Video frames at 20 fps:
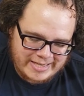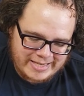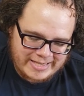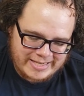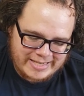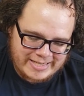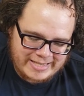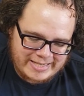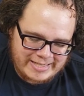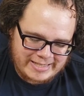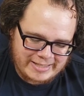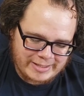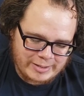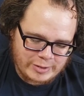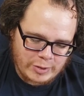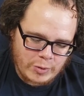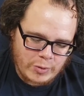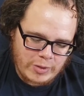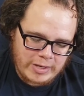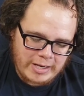He's
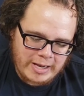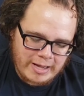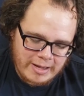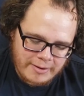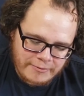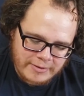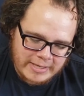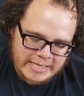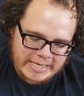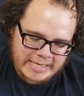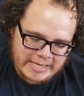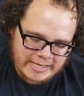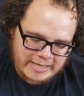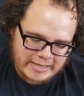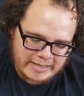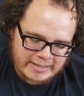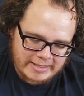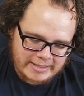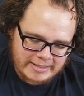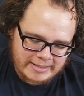so
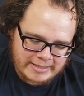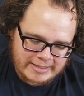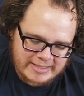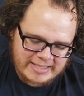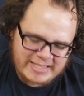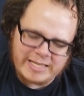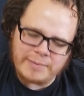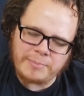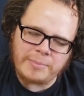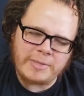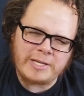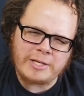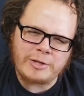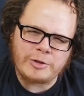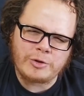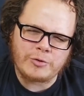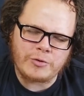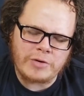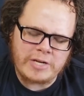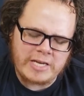lovely. Simply a
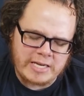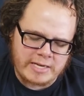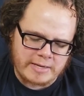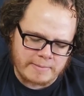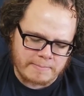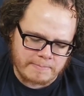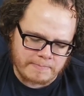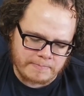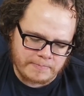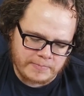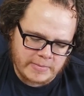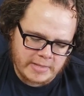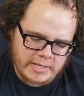dream.